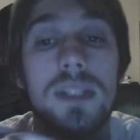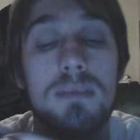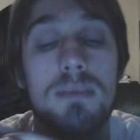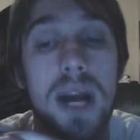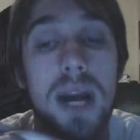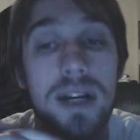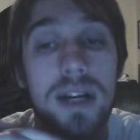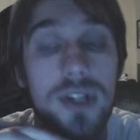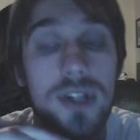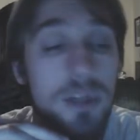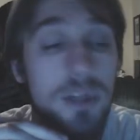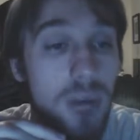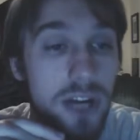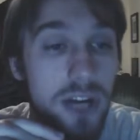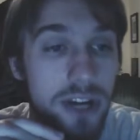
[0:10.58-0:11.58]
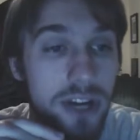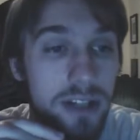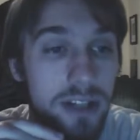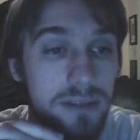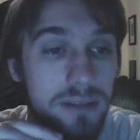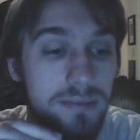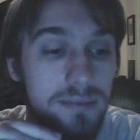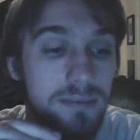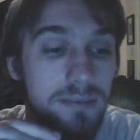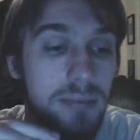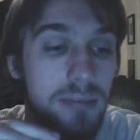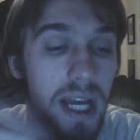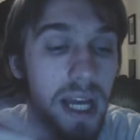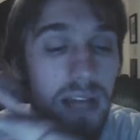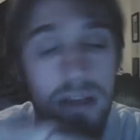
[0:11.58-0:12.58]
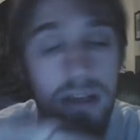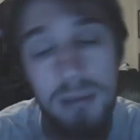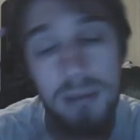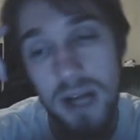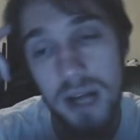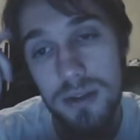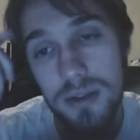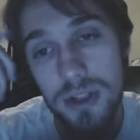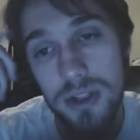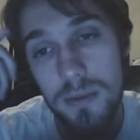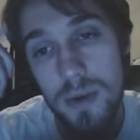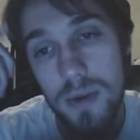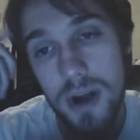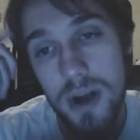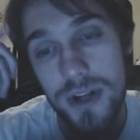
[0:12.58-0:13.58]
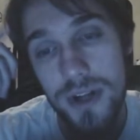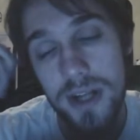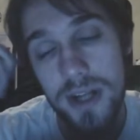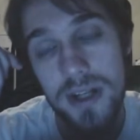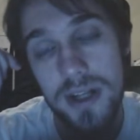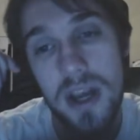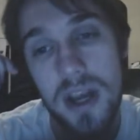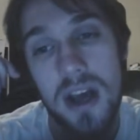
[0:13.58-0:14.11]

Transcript: minor term project, my ending minor term project.